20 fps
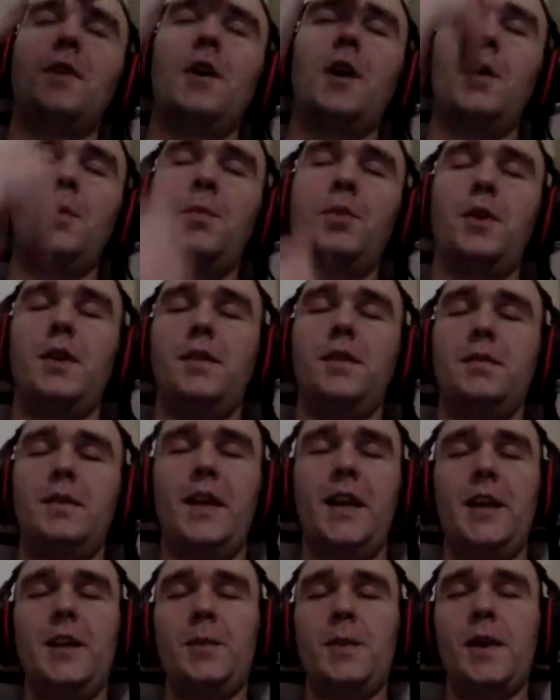I'll put
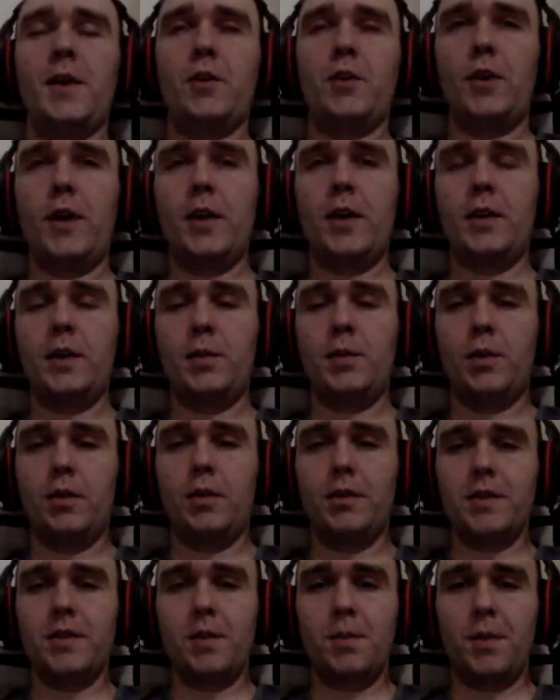any of my Creality
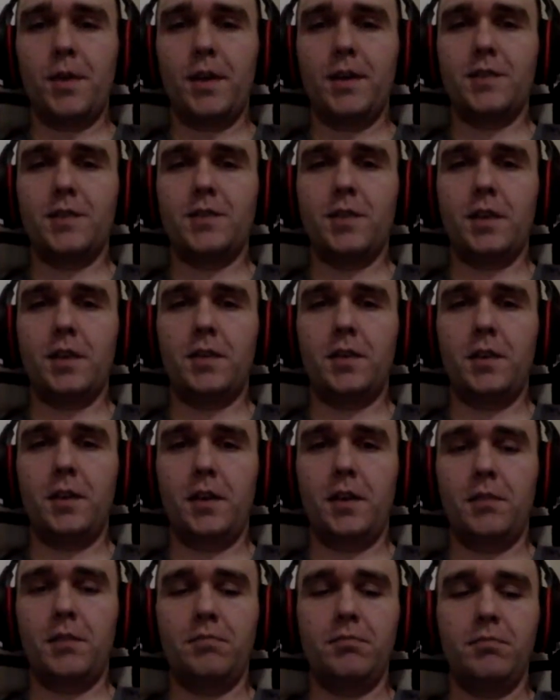printers up against like
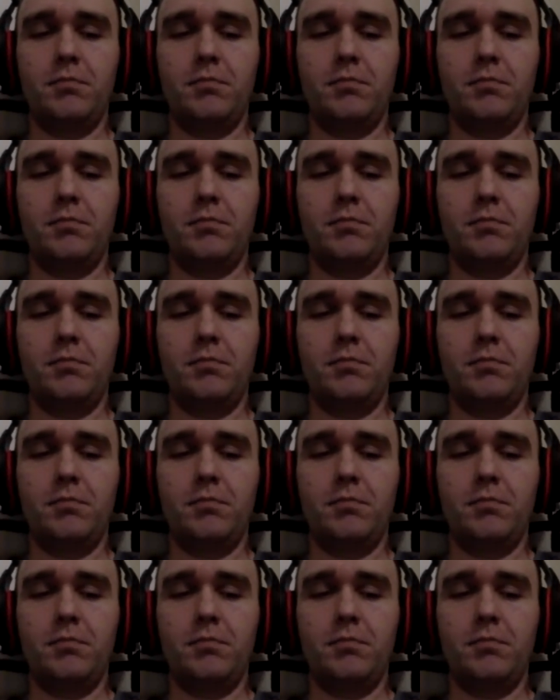the,